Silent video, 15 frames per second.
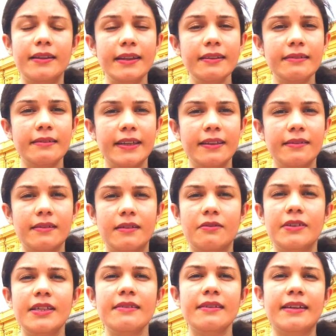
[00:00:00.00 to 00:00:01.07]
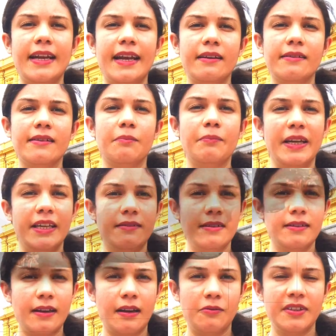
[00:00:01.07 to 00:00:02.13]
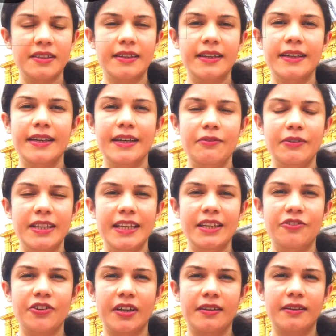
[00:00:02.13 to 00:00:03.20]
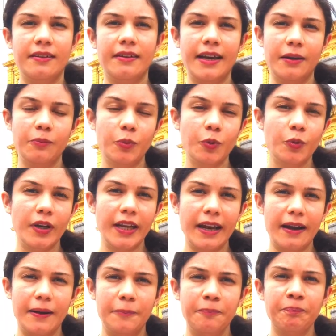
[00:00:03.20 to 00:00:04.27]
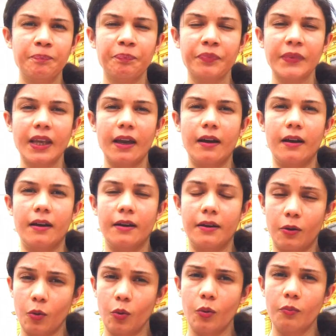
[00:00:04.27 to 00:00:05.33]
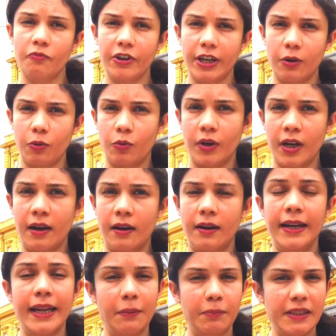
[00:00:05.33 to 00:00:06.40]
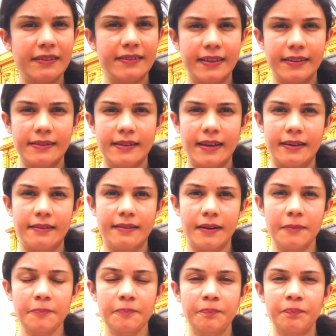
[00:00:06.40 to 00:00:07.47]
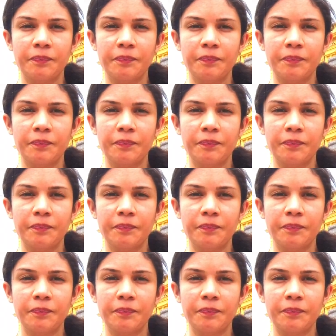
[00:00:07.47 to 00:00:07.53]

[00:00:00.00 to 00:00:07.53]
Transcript: This train service connects some major towns in Italy with each other like Puglia, Rome, Verona, Naples, etc.